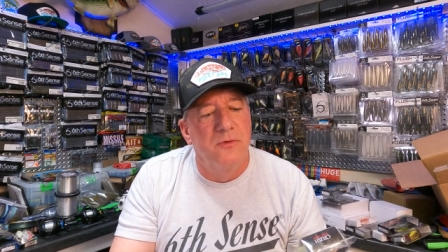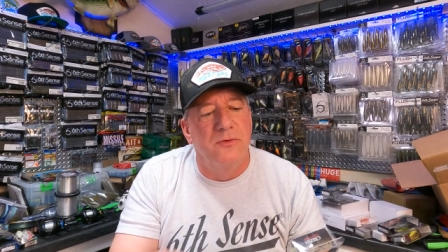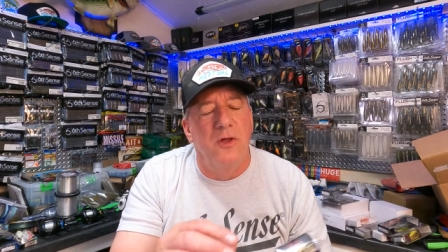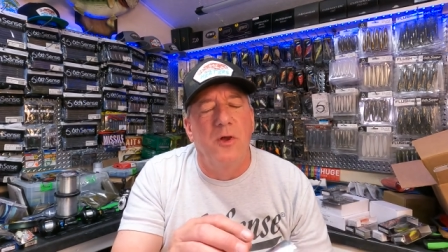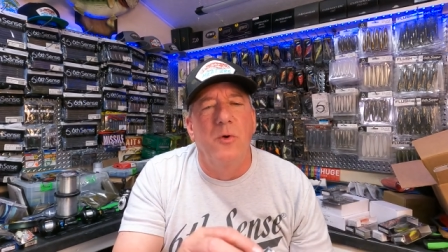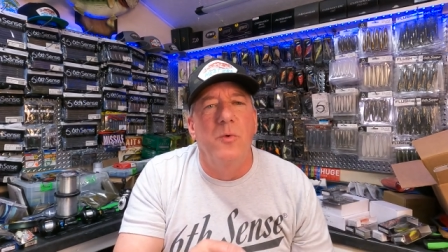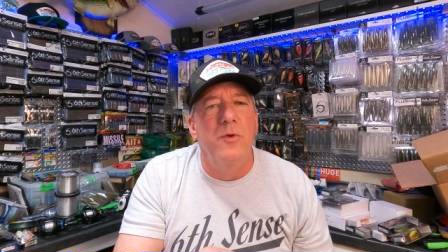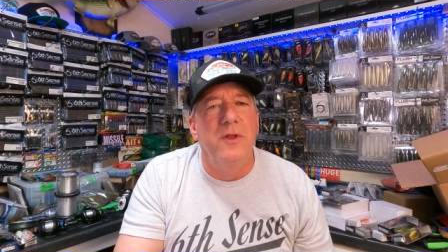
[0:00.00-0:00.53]

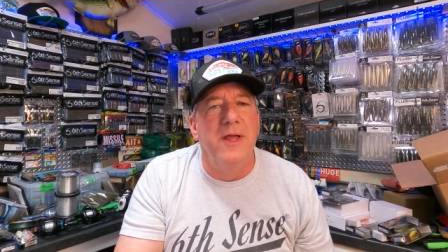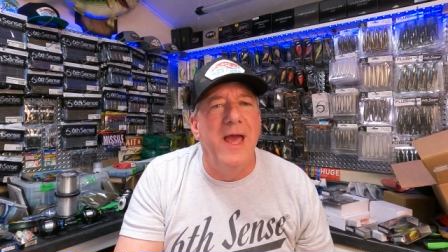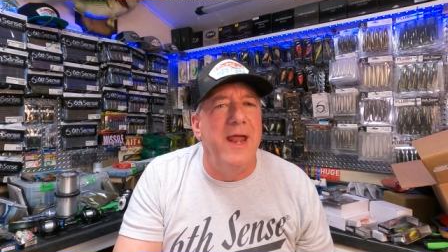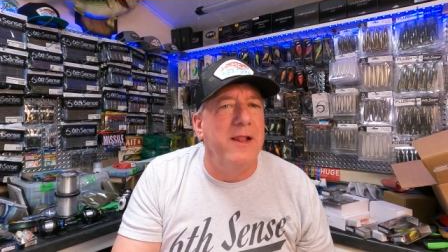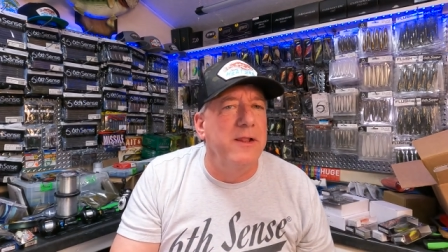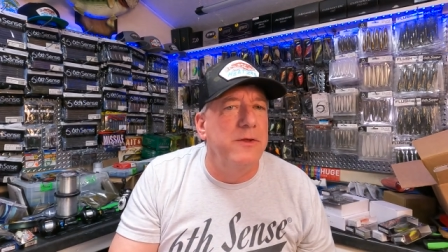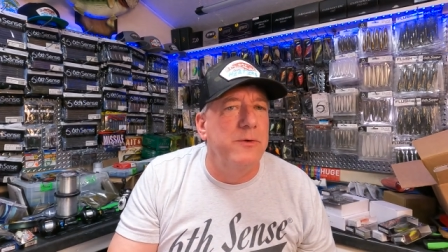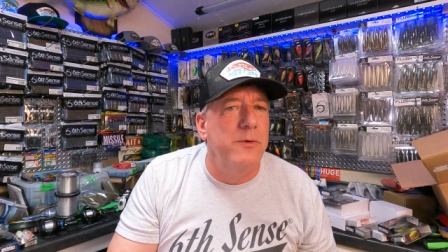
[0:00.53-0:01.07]
So when you
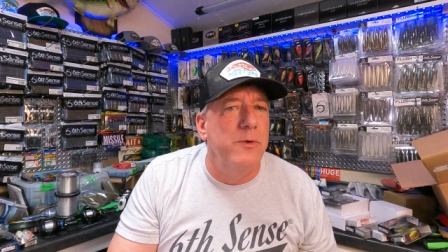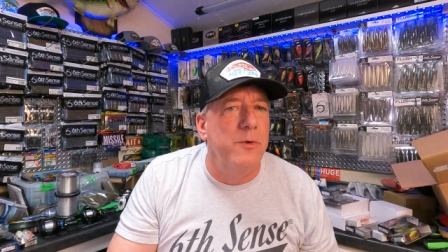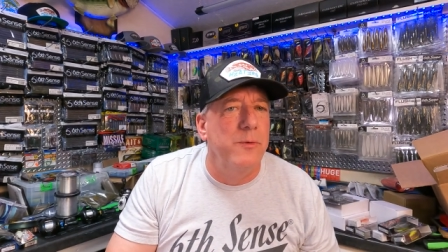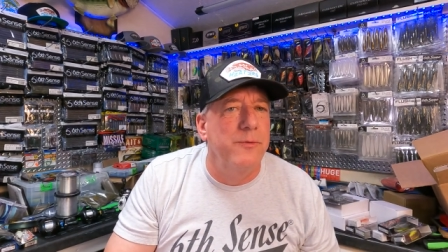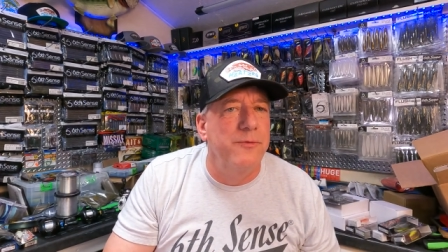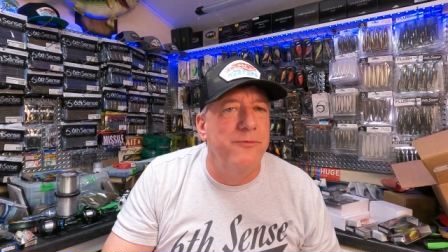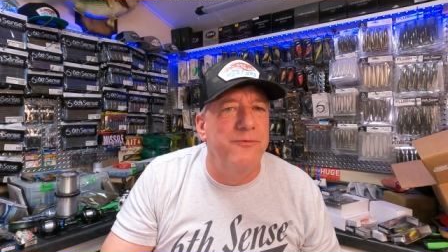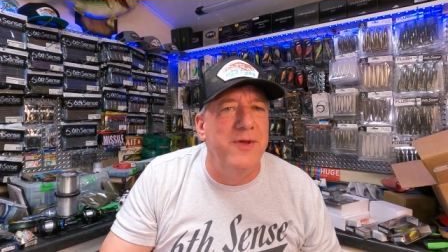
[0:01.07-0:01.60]
got a
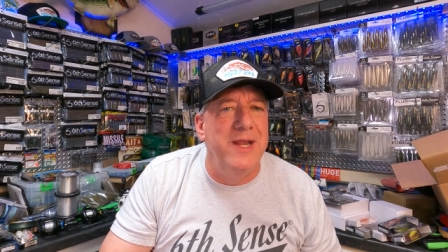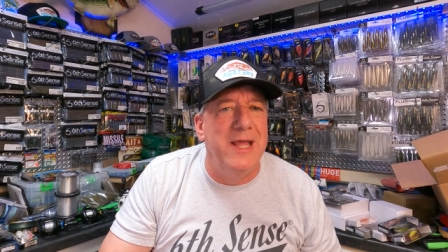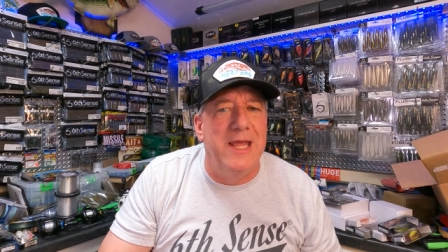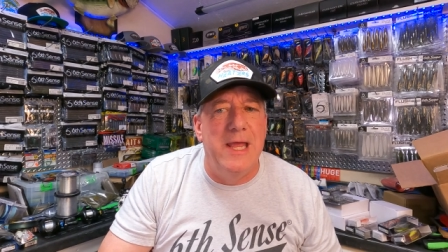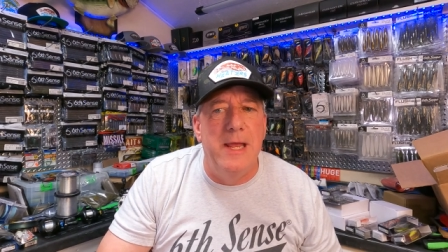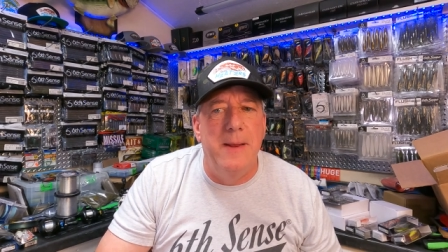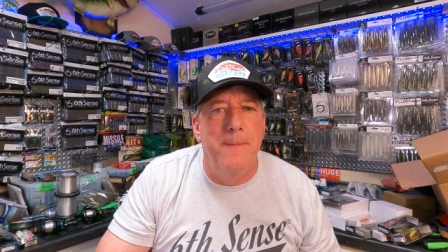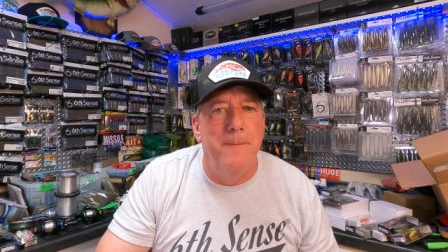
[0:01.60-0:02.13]
little
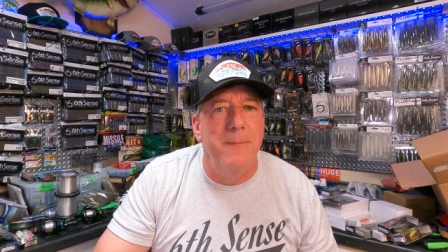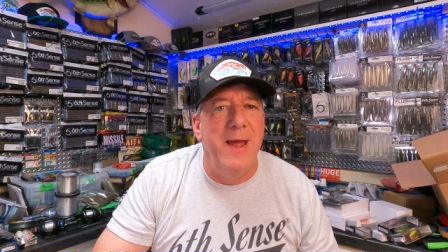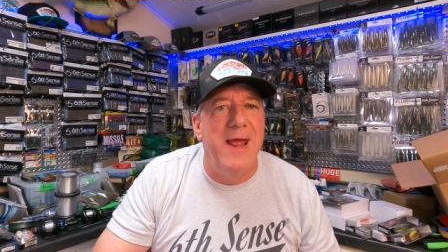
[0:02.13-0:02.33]
finicky